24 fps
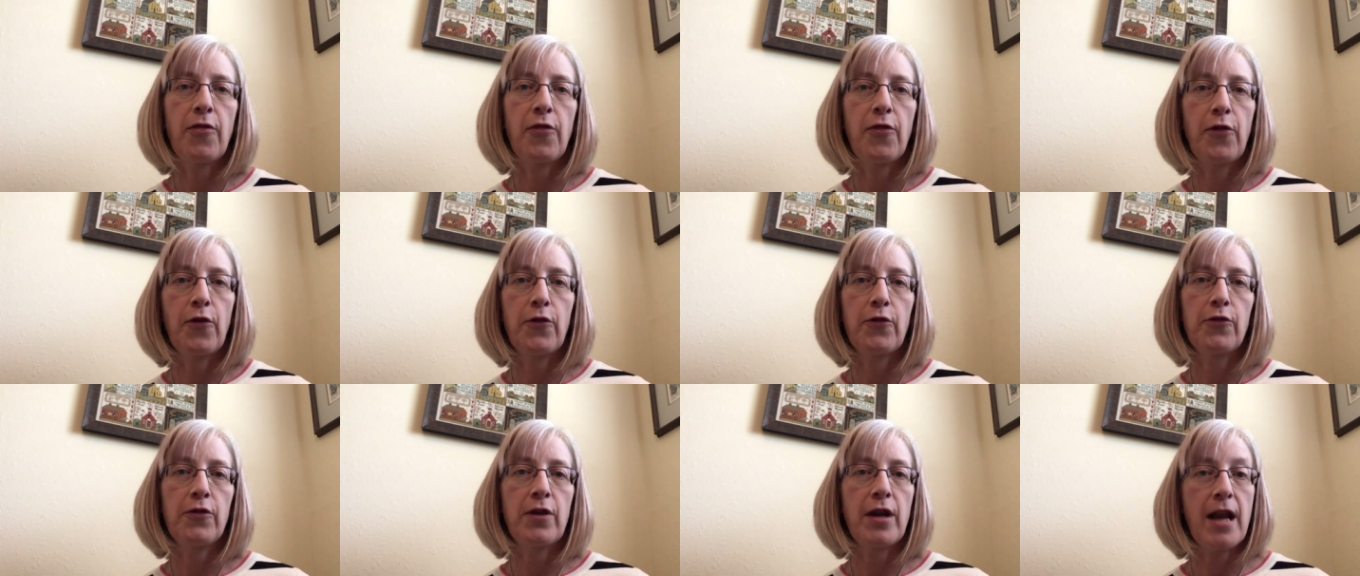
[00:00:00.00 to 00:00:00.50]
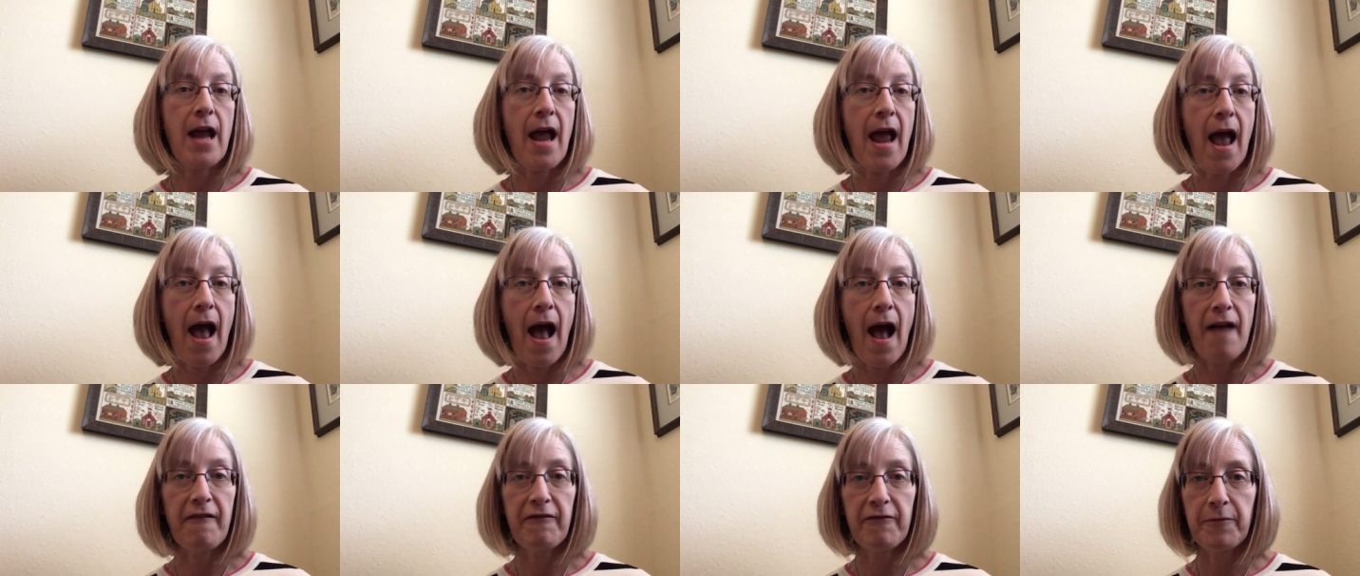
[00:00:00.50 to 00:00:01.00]
third and a
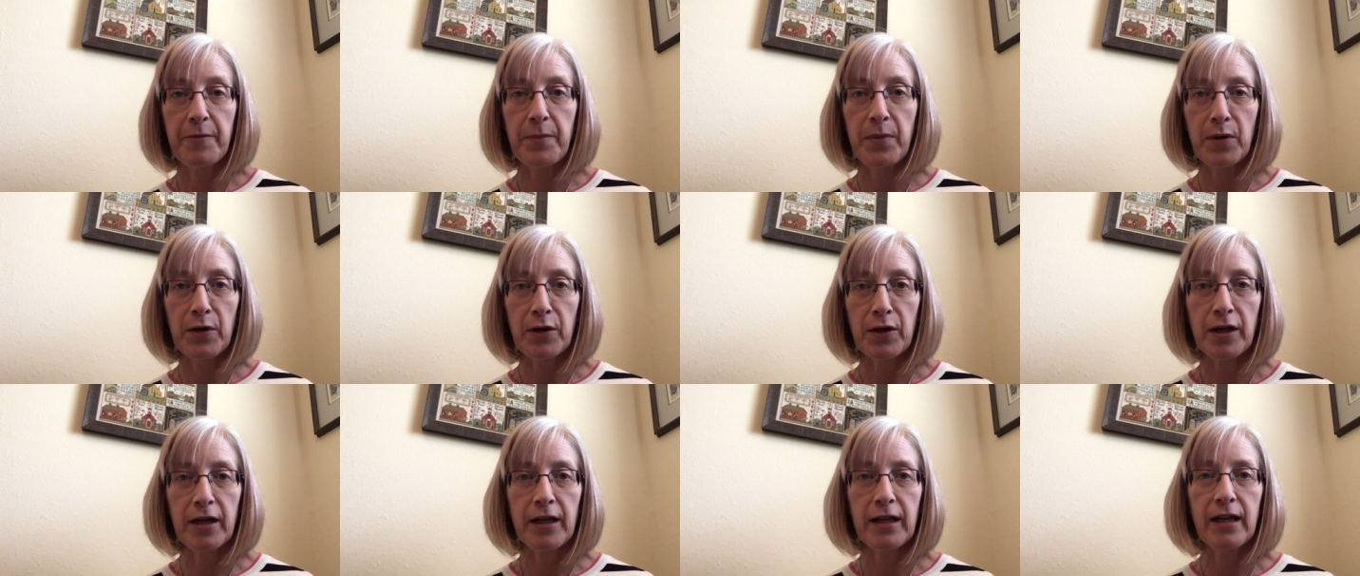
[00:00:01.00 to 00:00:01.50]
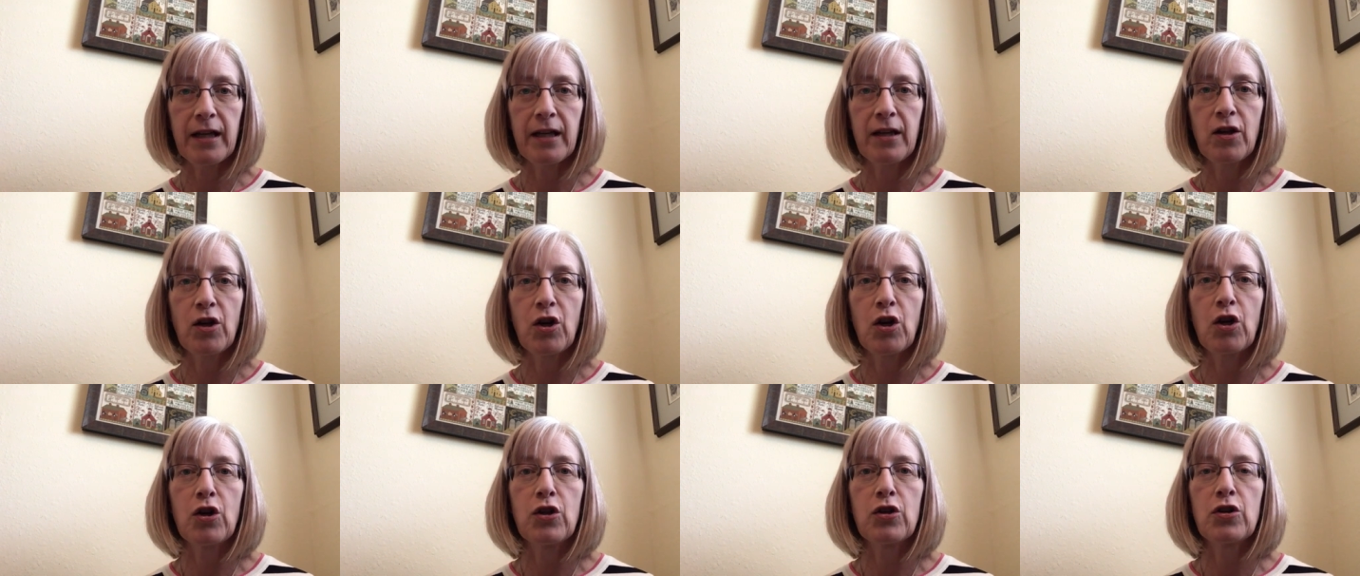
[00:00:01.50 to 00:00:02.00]
half book in
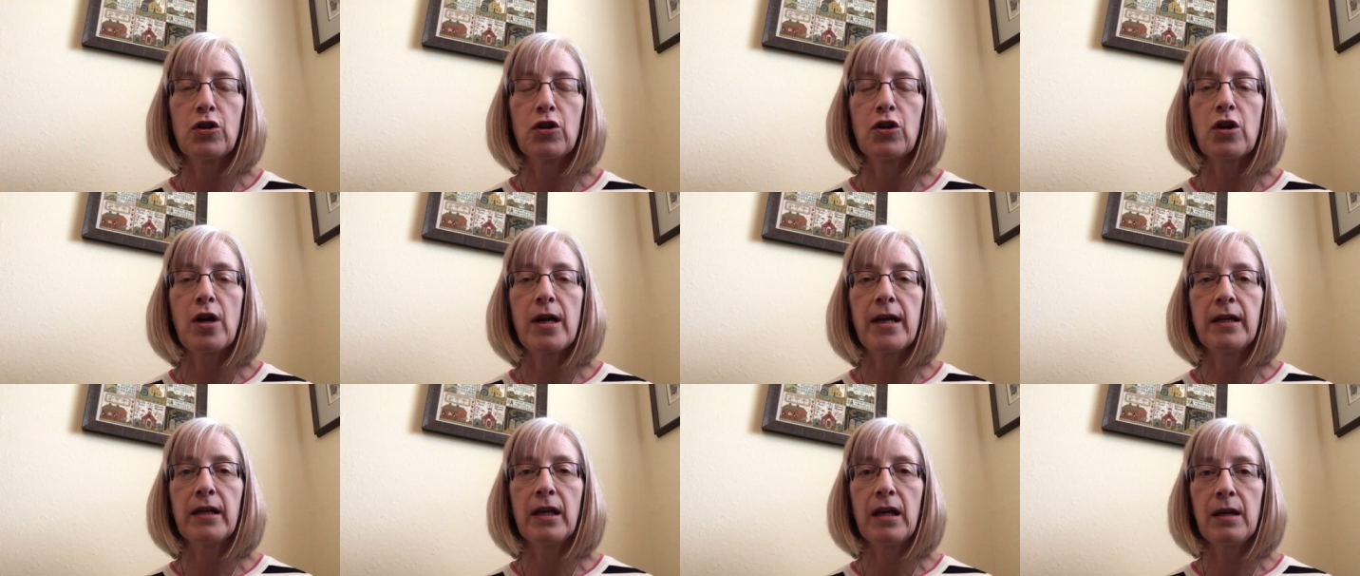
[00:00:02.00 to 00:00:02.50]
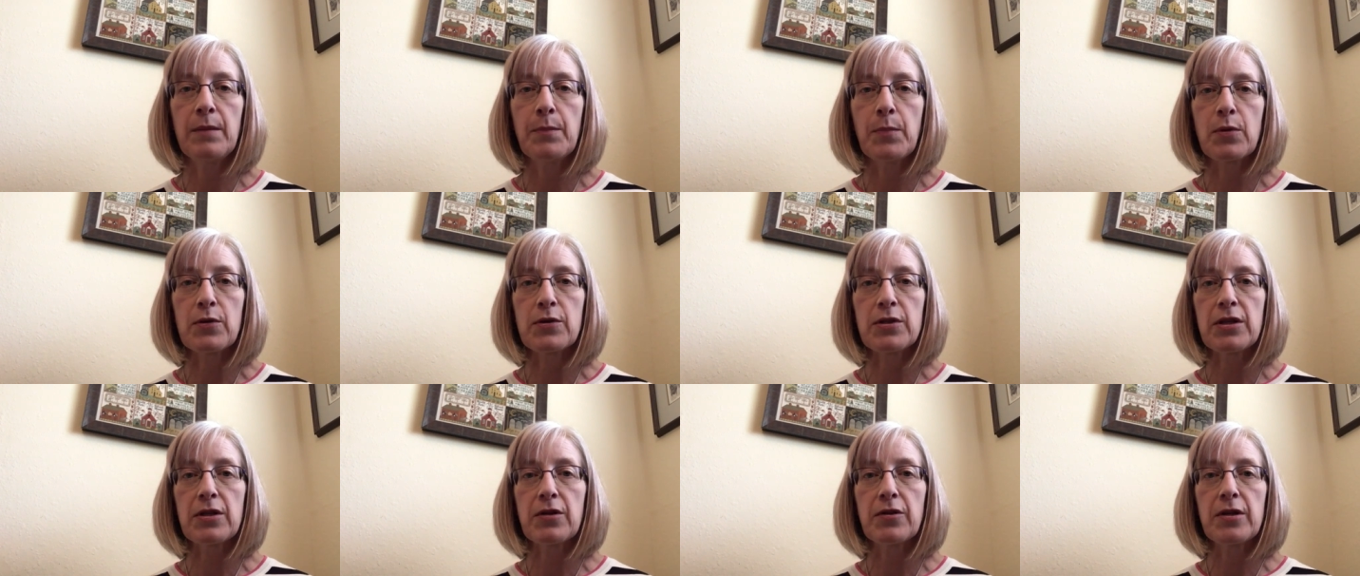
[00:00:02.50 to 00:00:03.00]
her Innkeeper
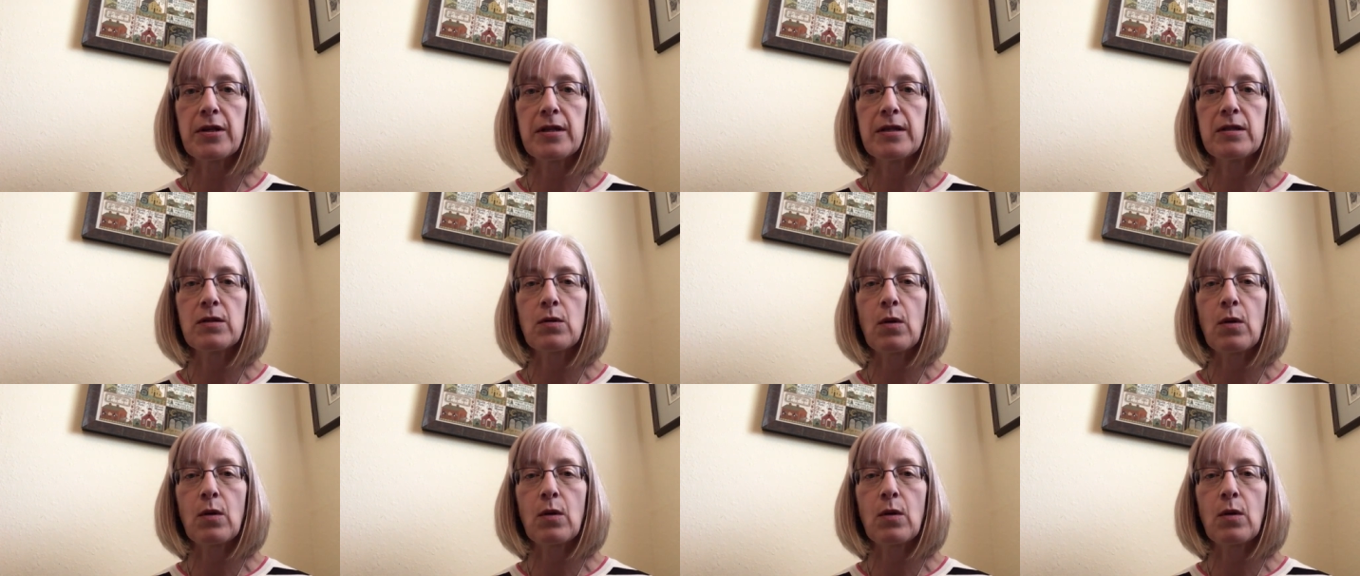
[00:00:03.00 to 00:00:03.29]
series.